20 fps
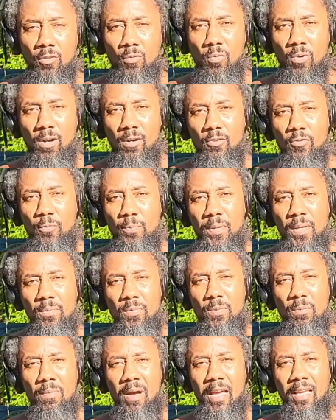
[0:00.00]
The one who
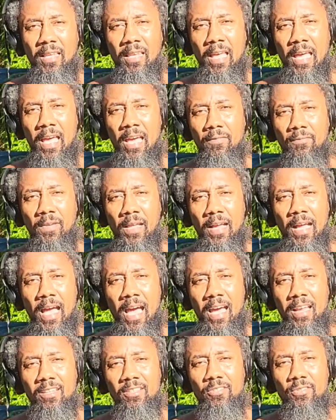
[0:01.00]
people might laugh like,
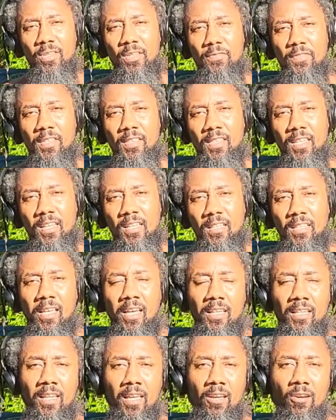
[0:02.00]
how do you even think
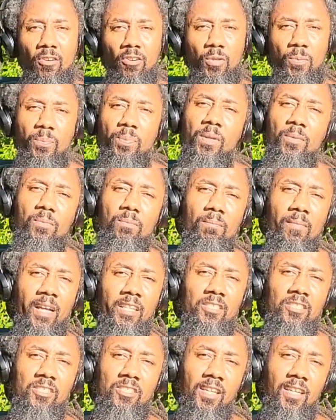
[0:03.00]
like that? Or the people
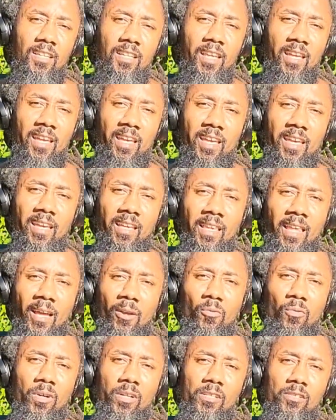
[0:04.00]
might shake their head
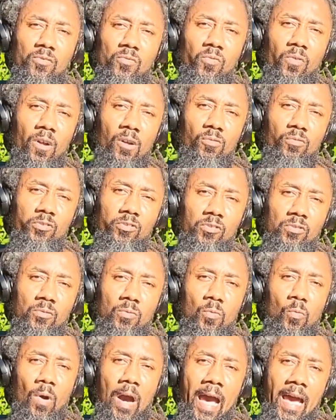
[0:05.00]
like, what is wrong with
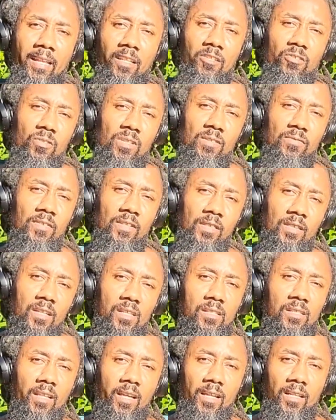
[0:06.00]
you? Why do you even
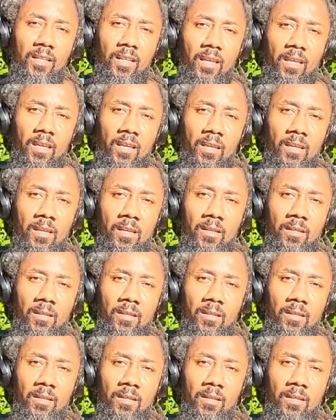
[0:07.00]
think like that?